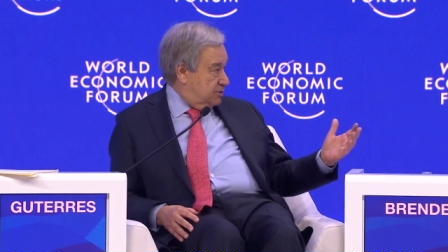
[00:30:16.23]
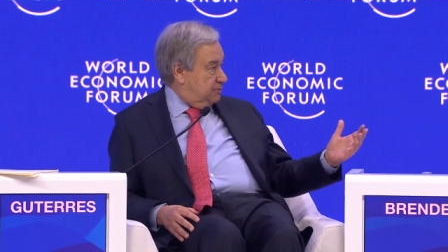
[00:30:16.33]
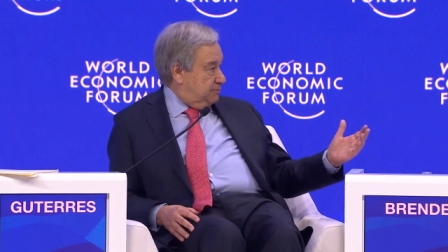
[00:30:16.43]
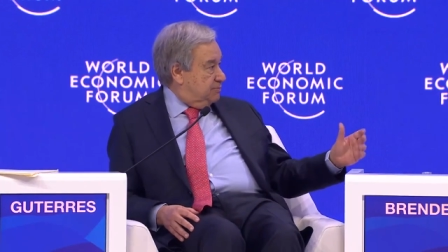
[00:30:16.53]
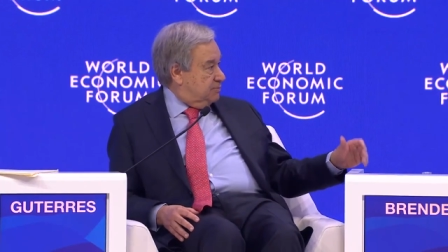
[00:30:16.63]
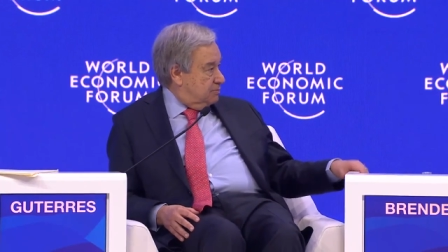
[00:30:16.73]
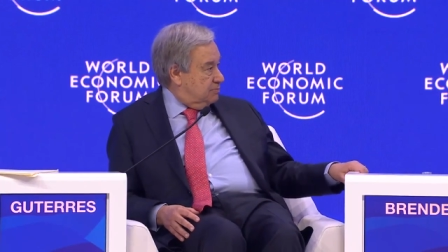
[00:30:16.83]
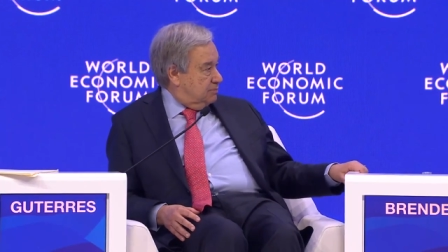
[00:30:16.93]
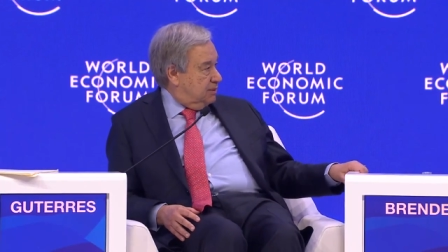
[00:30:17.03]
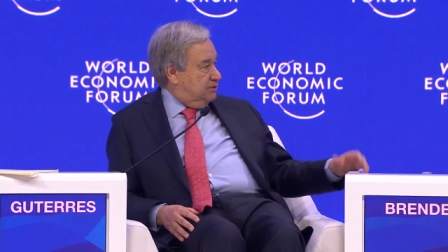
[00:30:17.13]
Um,
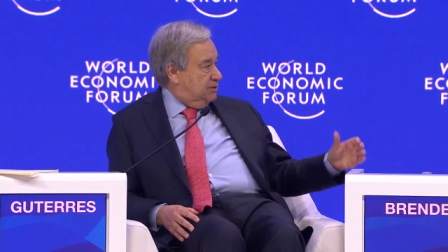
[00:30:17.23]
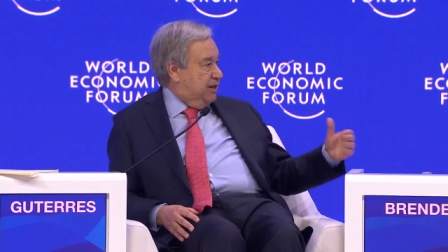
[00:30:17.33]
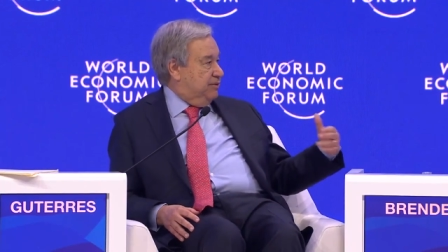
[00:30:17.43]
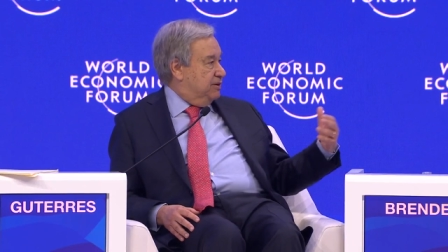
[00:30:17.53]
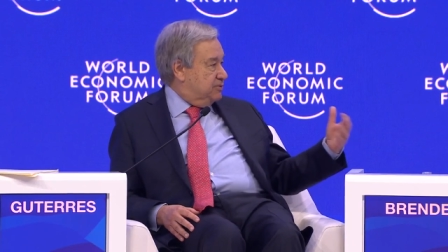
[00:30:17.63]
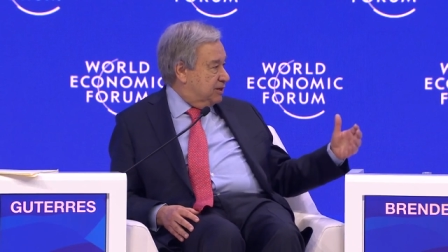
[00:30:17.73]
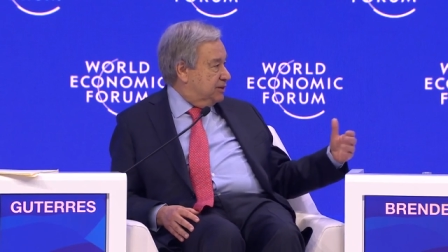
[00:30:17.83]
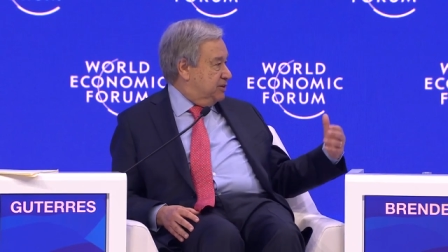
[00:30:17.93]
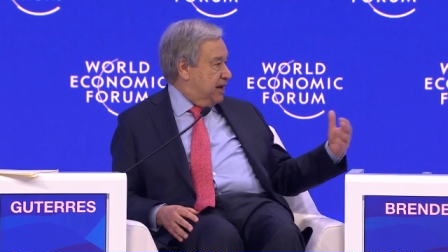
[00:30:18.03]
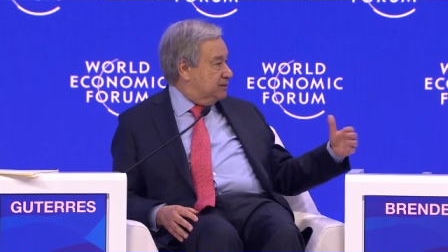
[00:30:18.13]
and the Netherlands
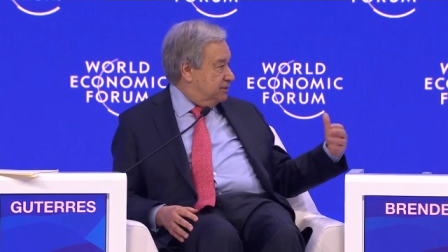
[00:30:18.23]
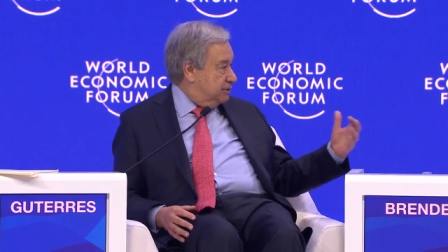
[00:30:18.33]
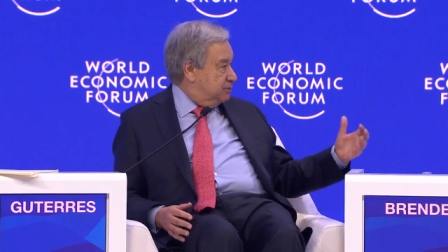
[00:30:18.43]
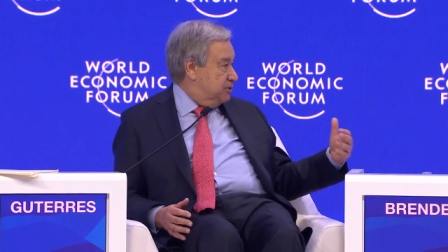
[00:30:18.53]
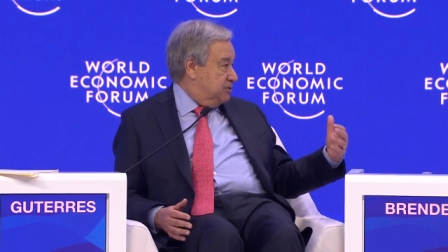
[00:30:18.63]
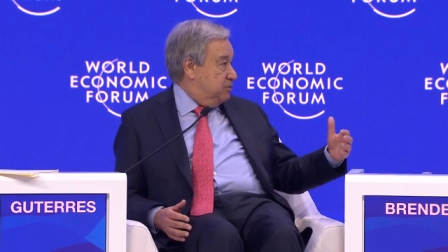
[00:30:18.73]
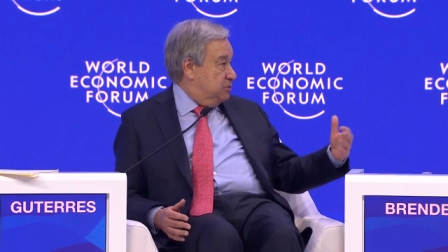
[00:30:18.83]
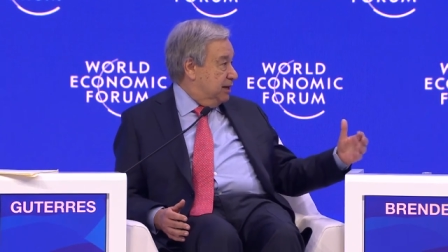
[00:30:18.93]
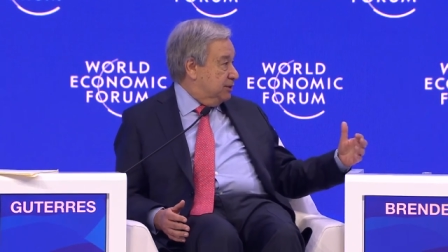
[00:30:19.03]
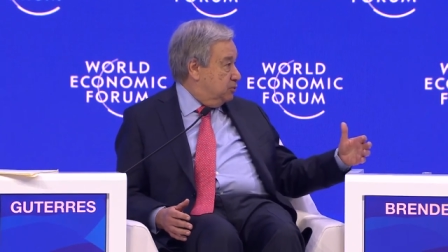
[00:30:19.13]
are reacting because they
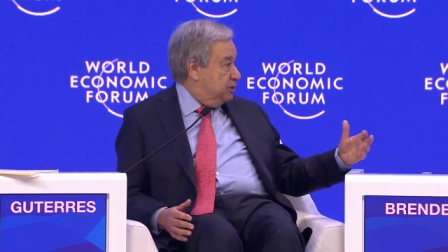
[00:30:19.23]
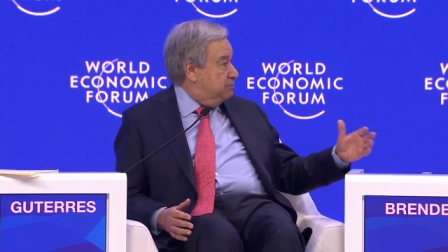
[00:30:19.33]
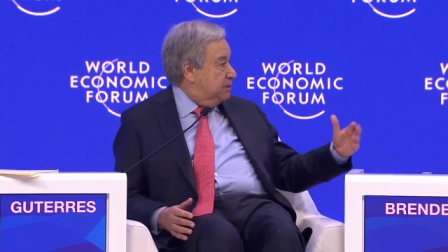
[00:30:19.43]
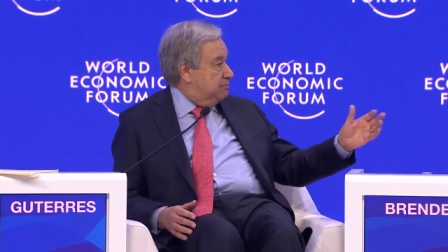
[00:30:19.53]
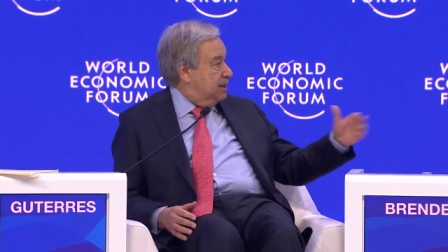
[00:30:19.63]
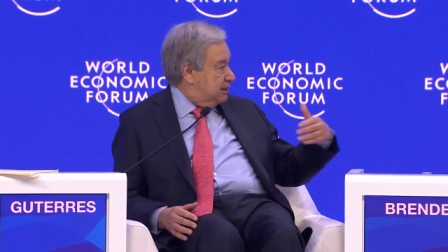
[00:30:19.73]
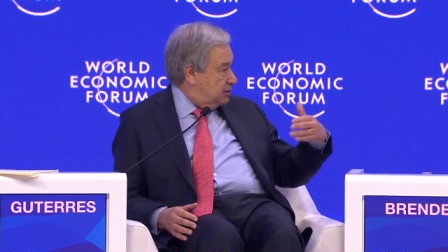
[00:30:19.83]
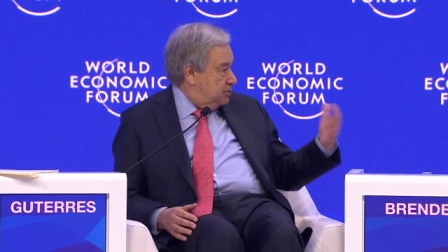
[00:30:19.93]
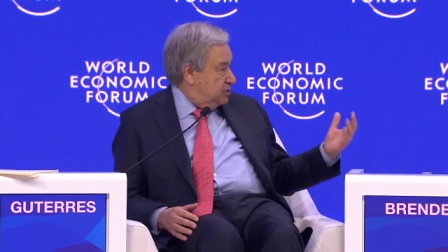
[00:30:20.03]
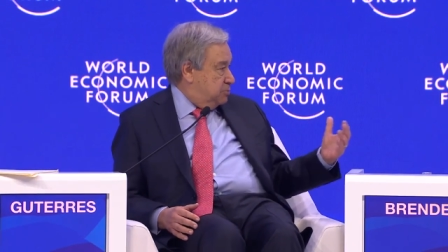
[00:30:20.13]
would like to keep their
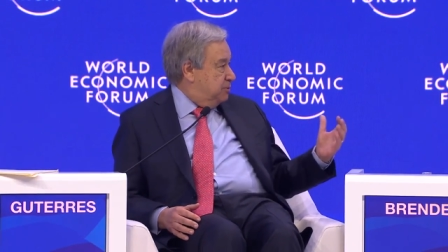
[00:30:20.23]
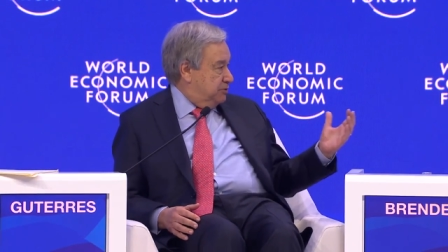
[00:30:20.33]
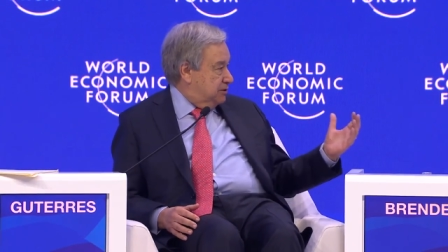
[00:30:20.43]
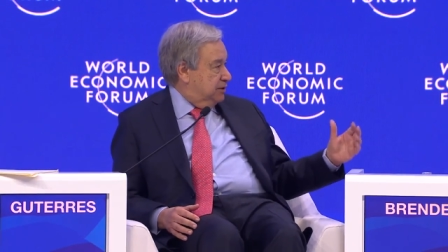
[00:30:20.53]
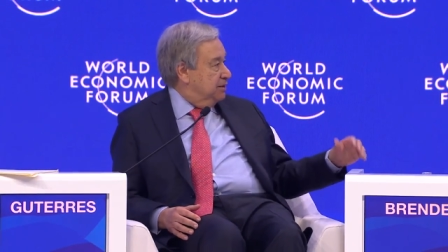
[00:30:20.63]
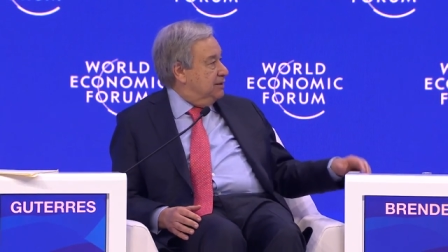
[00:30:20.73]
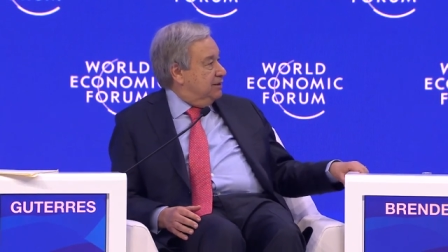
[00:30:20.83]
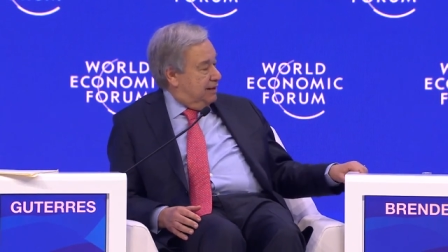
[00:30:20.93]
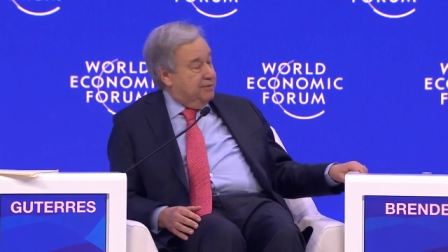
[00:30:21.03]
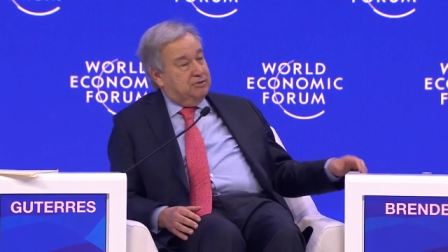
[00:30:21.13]
market, which is perfectly
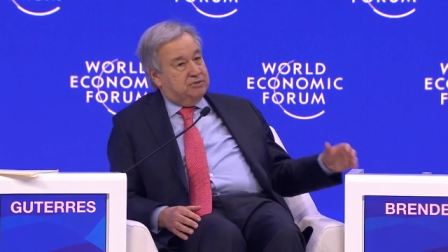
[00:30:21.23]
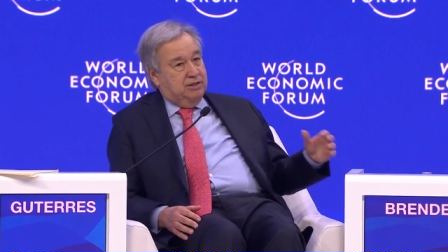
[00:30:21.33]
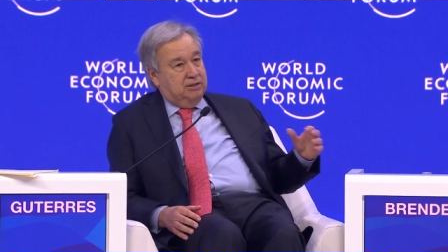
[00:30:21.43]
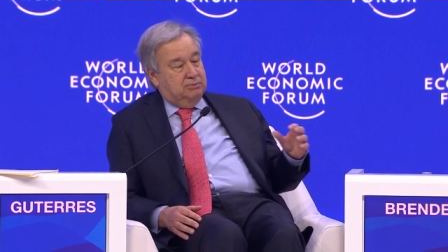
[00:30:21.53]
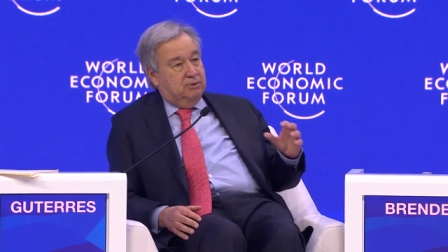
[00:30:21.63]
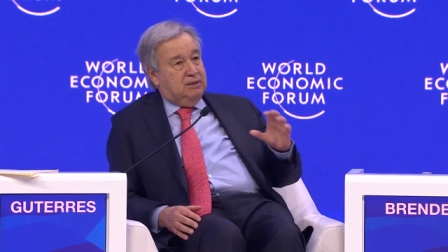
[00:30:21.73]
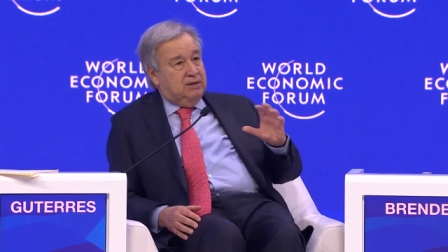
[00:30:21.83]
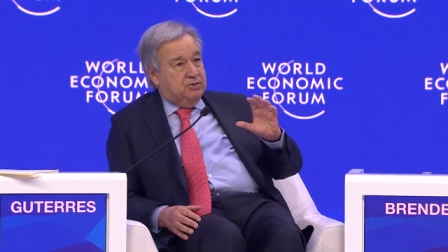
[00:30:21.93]
understandable.